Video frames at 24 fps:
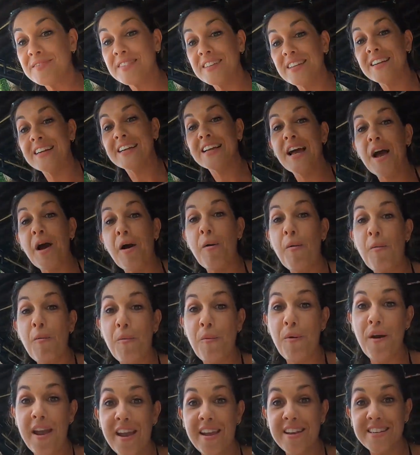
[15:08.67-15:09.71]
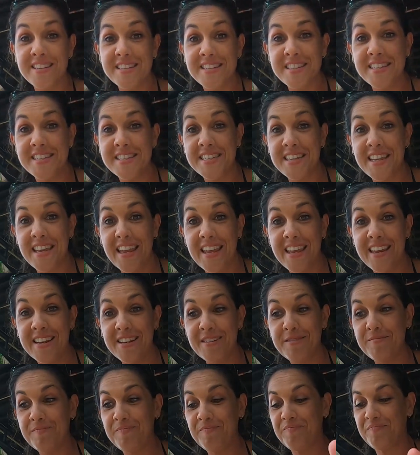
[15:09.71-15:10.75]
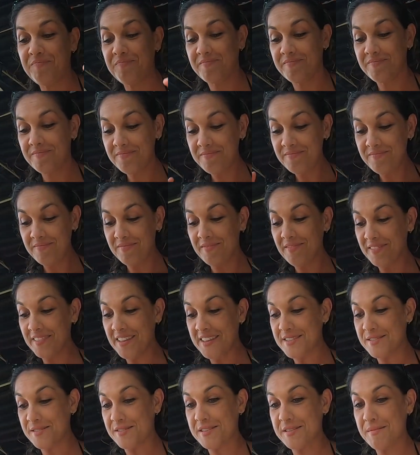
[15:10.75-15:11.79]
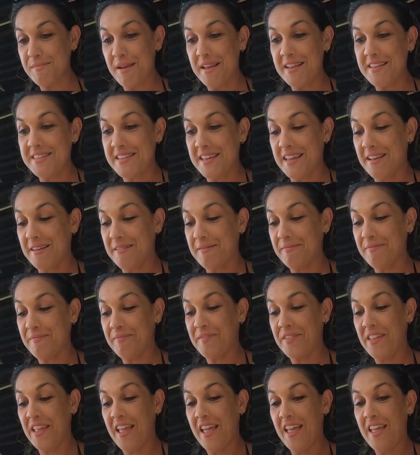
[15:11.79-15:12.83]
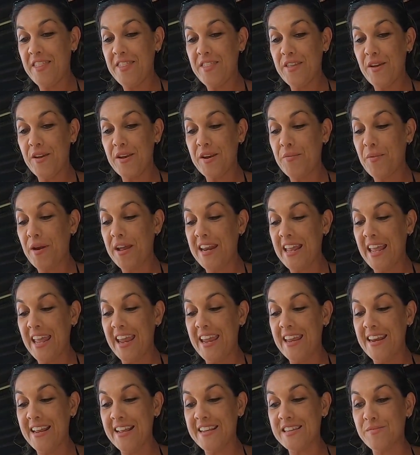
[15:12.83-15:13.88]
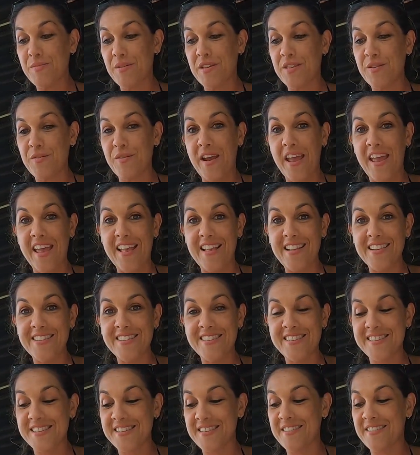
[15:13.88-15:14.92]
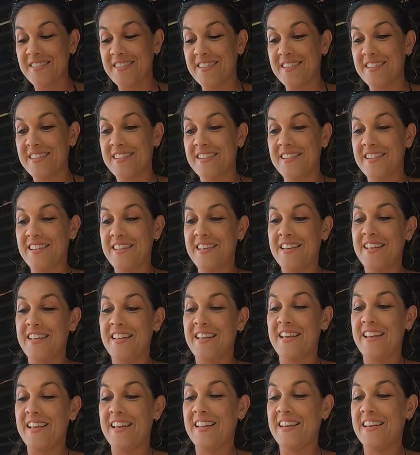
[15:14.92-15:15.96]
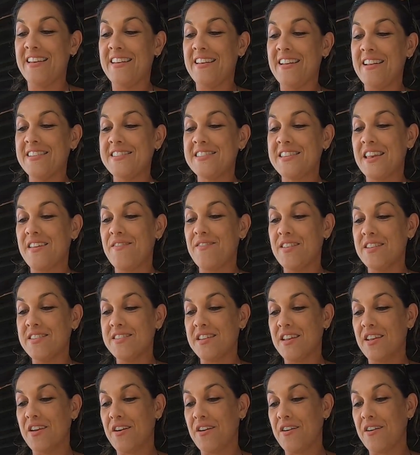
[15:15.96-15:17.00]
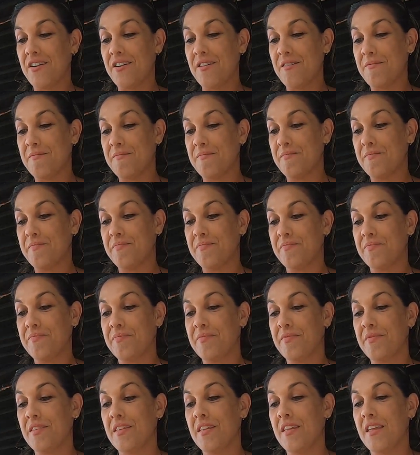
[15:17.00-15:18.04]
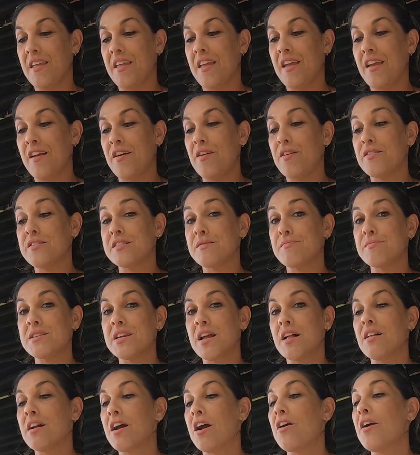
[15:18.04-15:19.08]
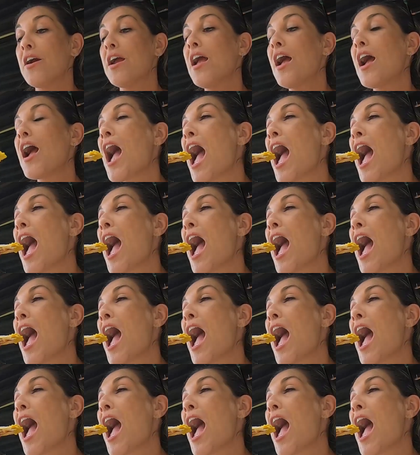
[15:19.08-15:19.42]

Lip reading: I can't wait to dig in. This looks amazing. The only way to eat is with your hands. Let's give this a go. Got some dal curry.